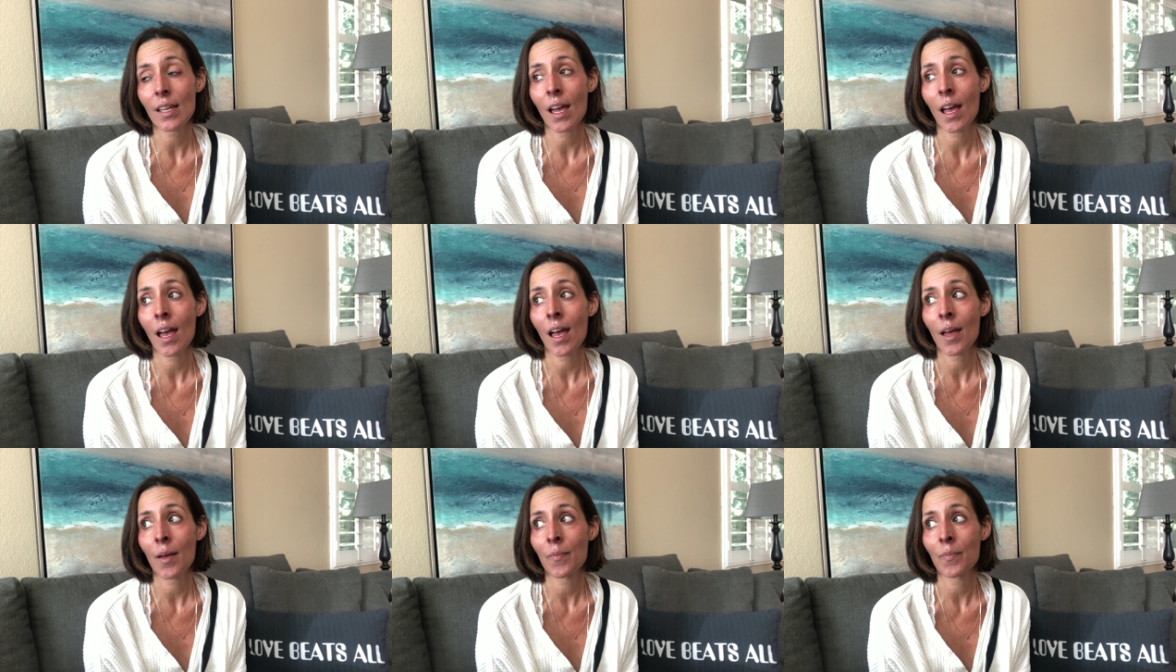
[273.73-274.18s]

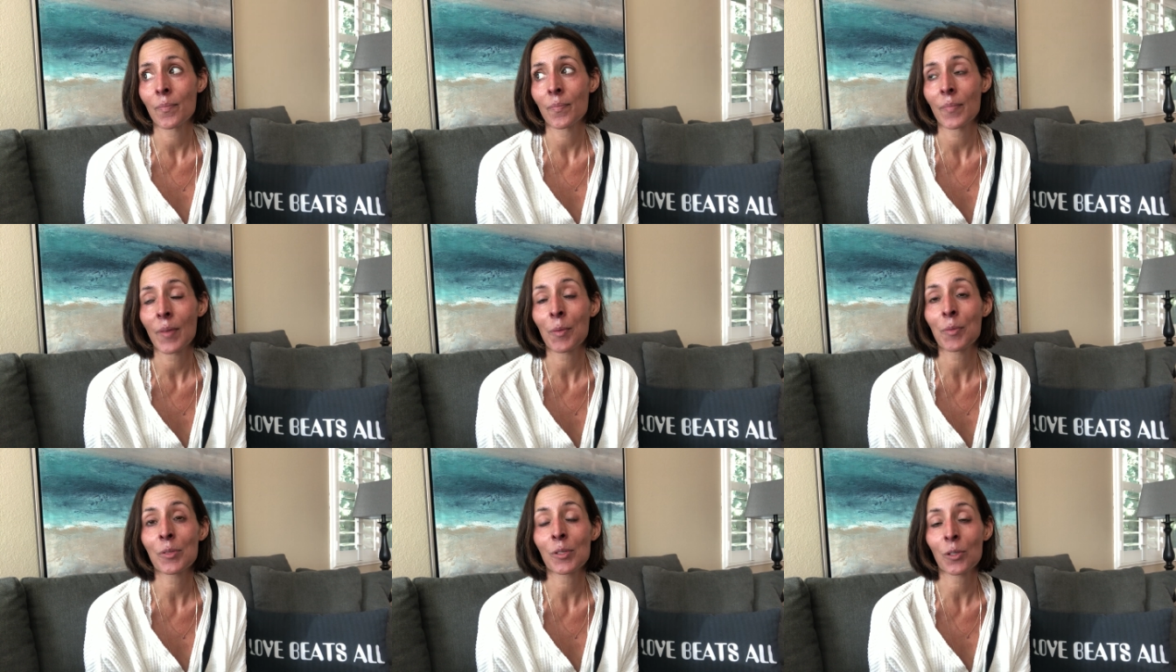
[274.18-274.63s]
Um,
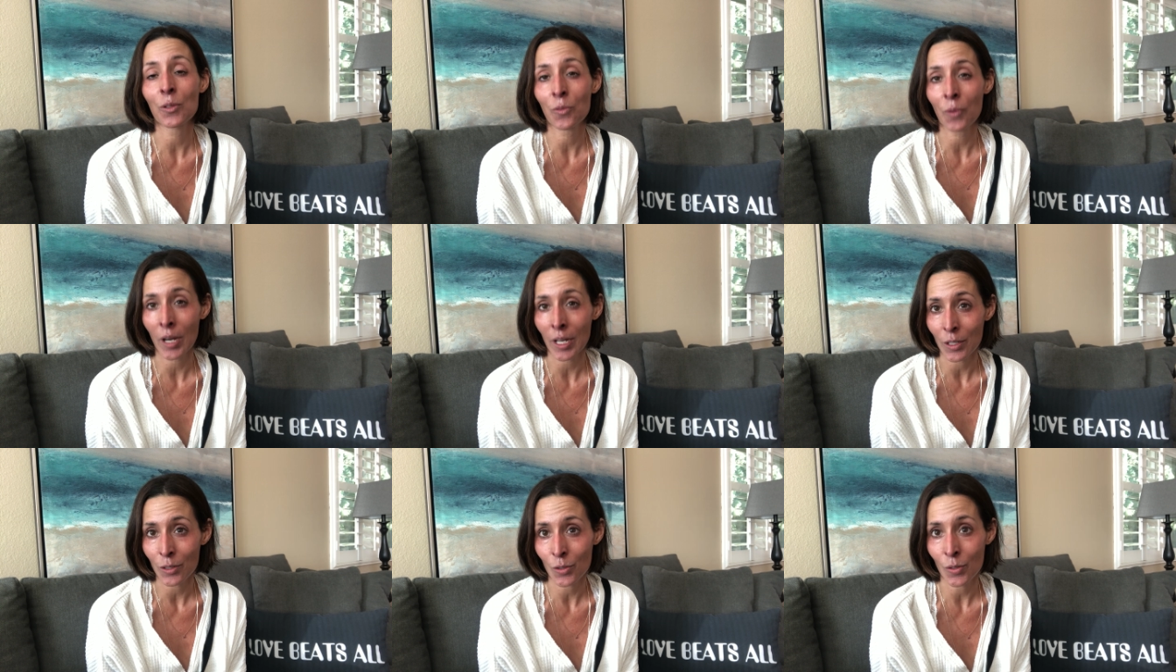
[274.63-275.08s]
it was a
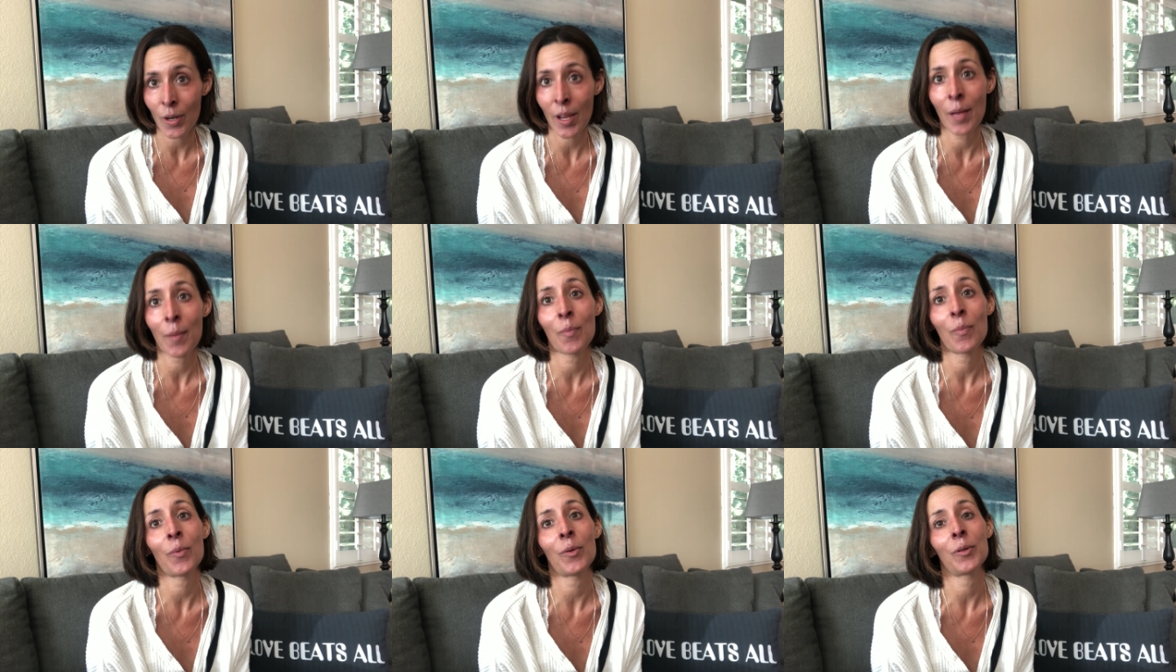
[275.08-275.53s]
great
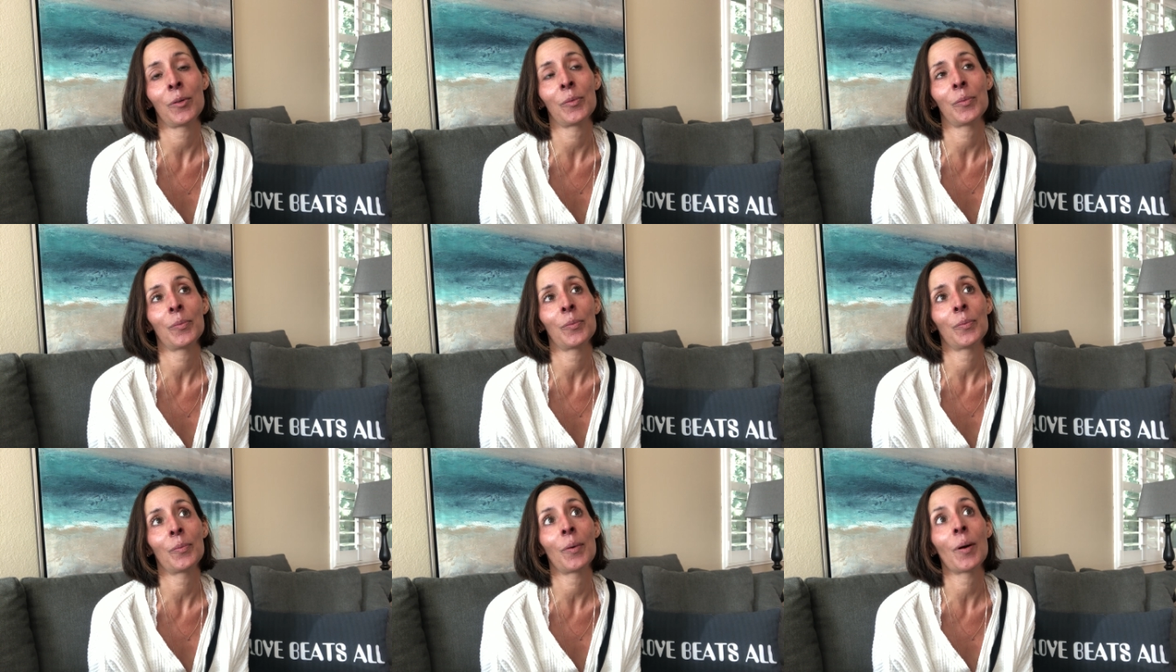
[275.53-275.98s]
trip. What
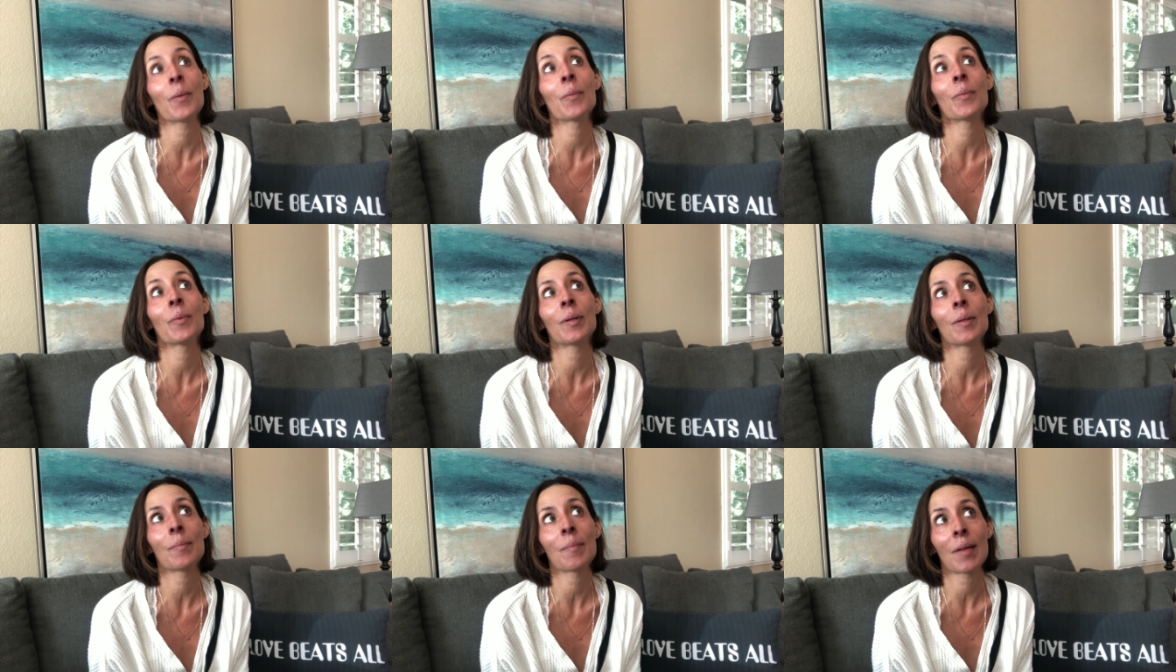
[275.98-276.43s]

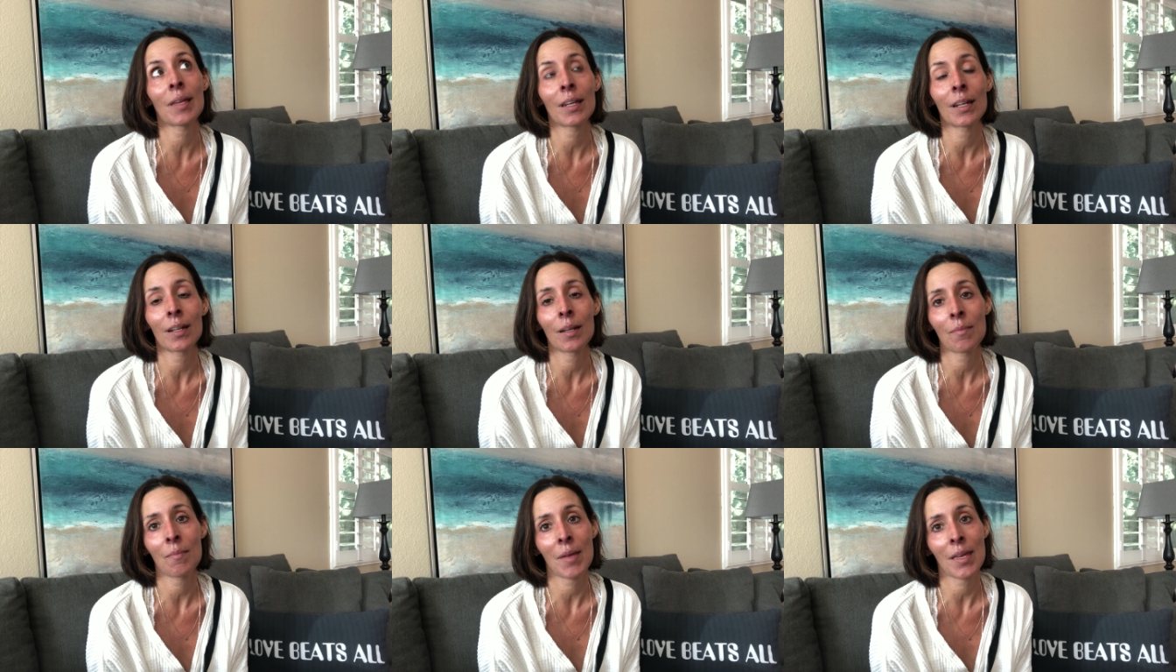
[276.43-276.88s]
what would have made
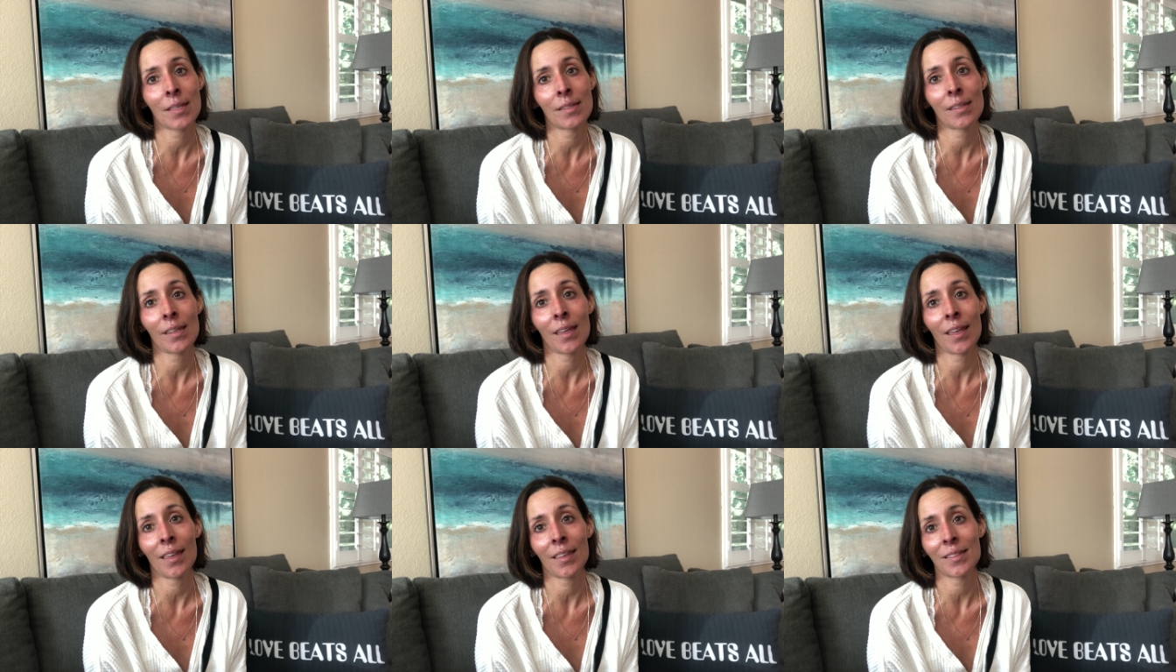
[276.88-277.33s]
it
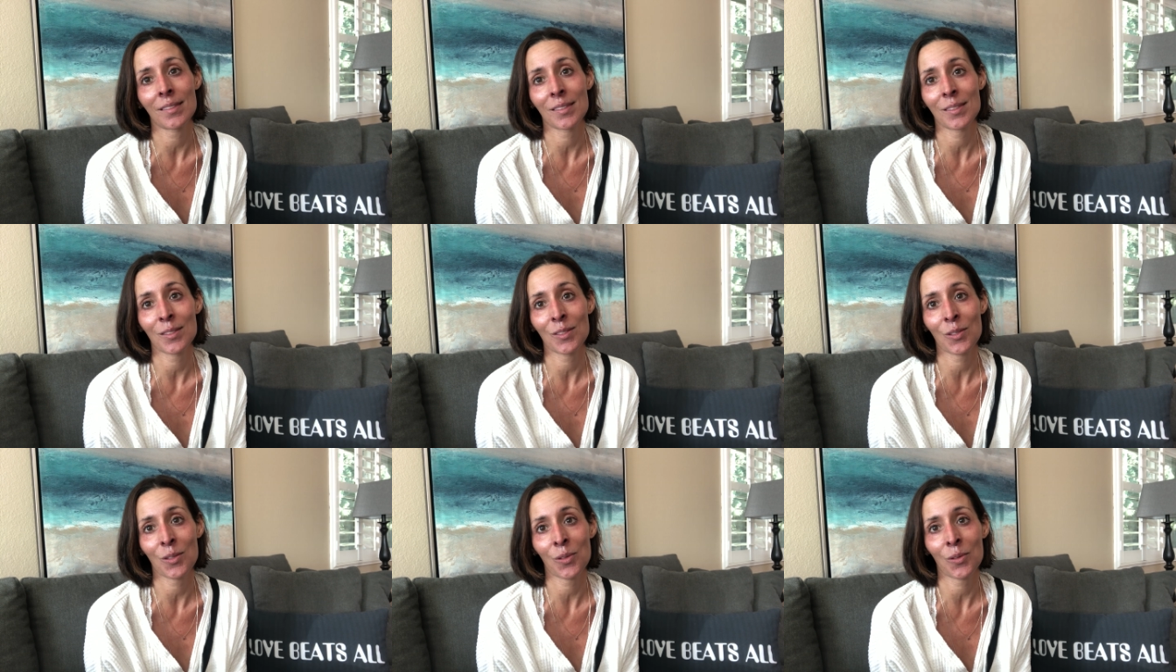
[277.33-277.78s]
amazing is
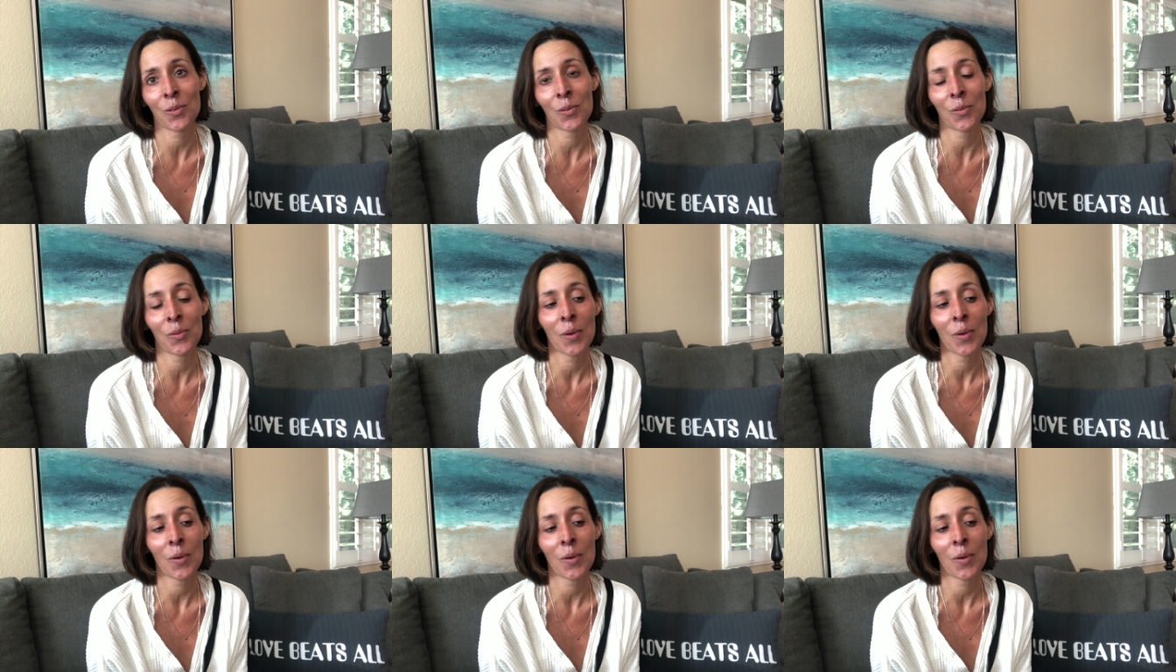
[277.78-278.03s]
to